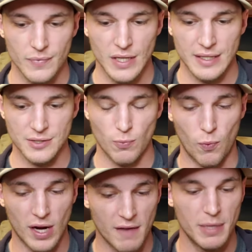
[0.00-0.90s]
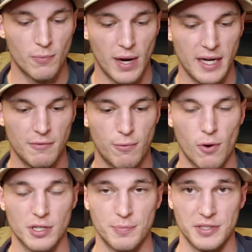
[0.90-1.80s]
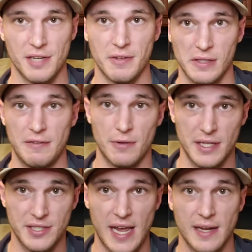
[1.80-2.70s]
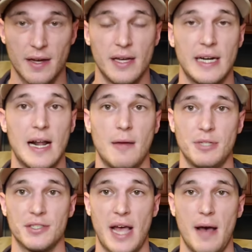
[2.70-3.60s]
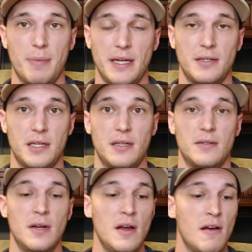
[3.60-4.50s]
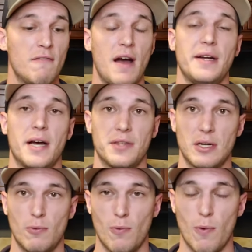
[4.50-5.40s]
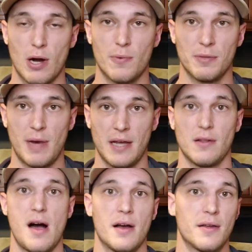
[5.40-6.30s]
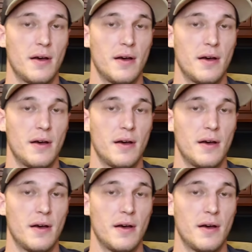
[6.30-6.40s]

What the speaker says: It's what I've been waiting for specifically for this handgun, and I'm just happy to find out that it will work with my Glock.